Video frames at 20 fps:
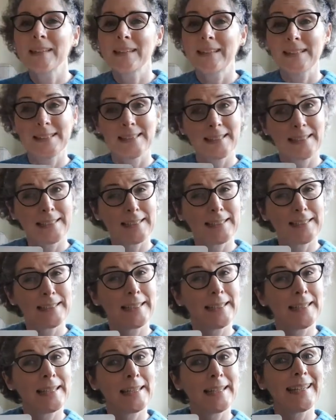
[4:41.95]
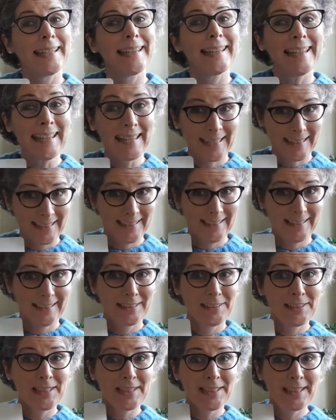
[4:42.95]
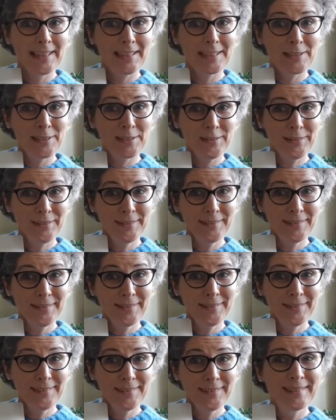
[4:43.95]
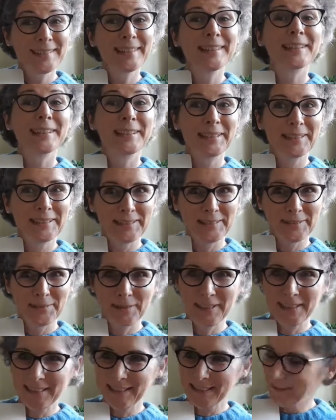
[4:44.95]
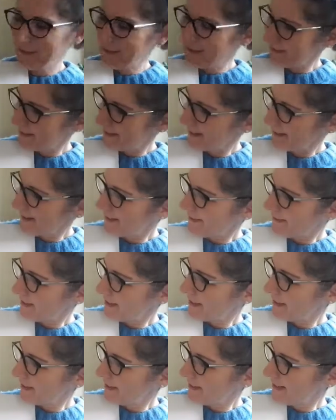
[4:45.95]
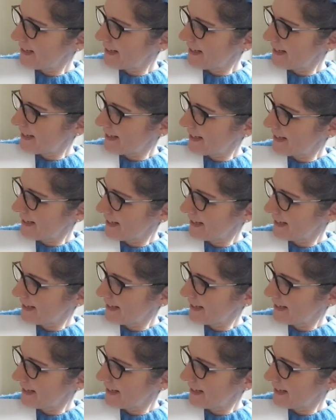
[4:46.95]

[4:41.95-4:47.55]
He said he can hear I. Can you hear that too? Good work. Well done. Here we go. I.